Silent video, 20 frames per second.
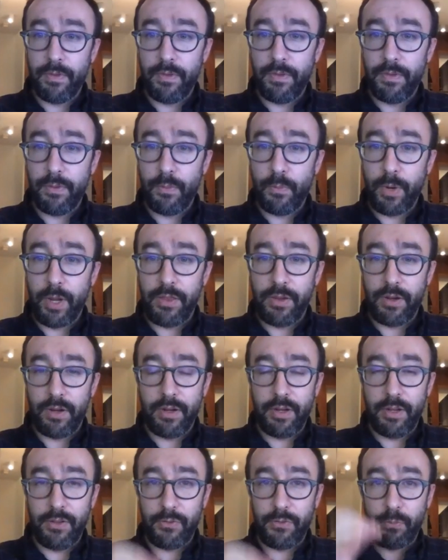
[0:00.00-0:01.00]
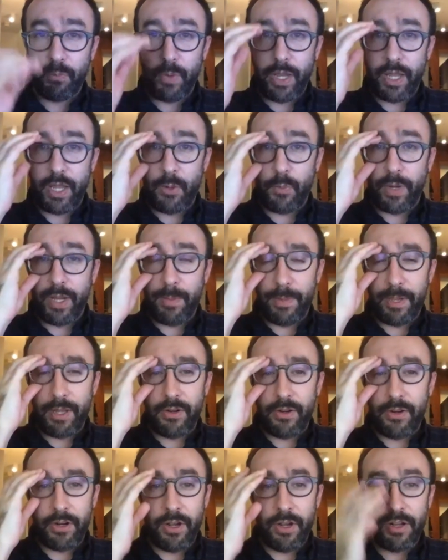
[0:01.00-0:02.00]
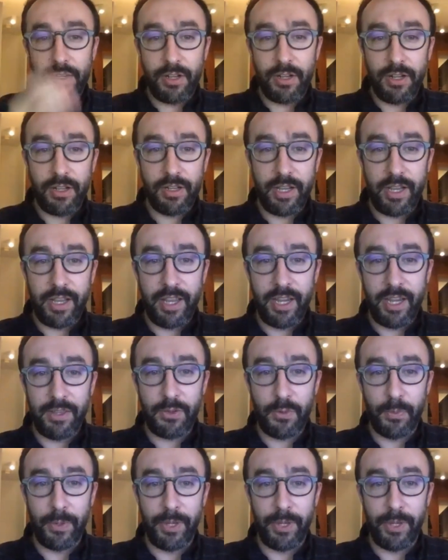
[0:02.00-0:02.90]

the weather is way way better in Hong Kong. I hate the